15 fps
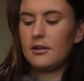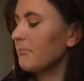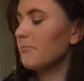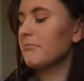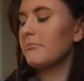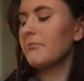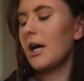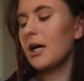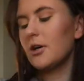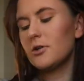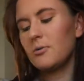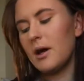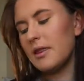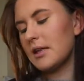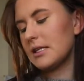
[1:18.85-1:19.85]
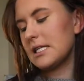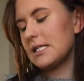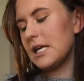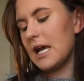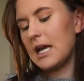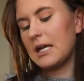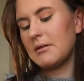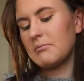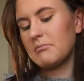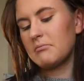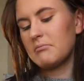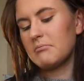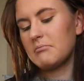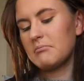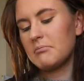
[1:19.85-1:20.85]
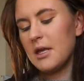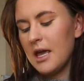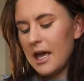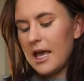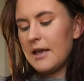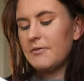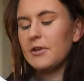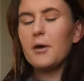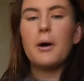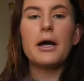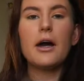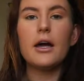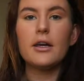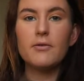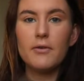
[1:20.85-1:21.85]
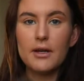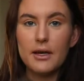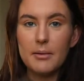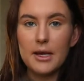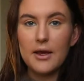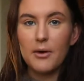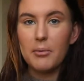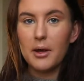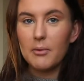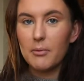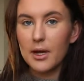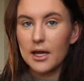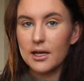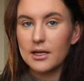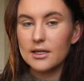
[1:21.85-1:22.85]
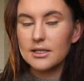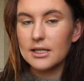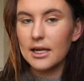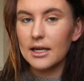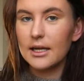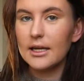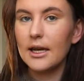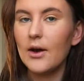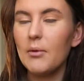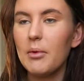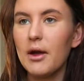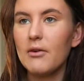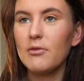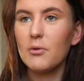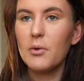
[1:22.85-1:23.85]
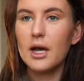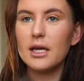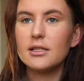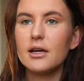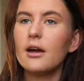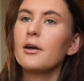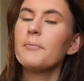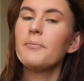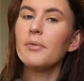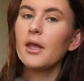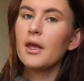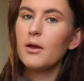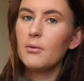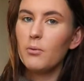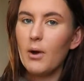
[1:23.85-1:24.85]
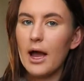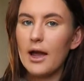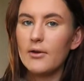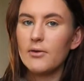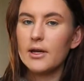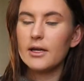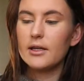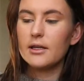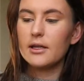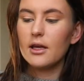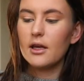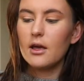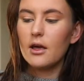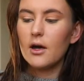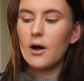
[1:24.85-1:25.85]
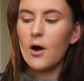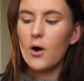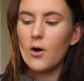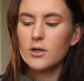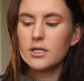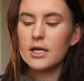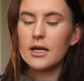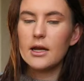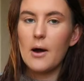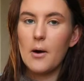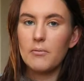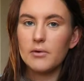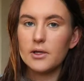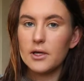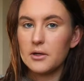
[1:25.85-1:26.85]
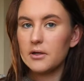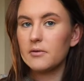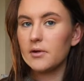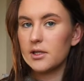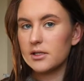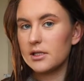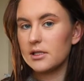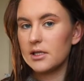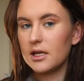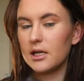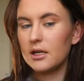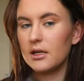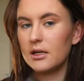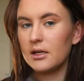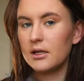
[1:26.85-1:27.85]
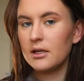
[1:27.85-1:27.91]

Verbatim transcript: Hmm, I could wear that today. Even though I kind of feel a little bit weird, like a little bit of a weirdo, wearing a hoodie of a university.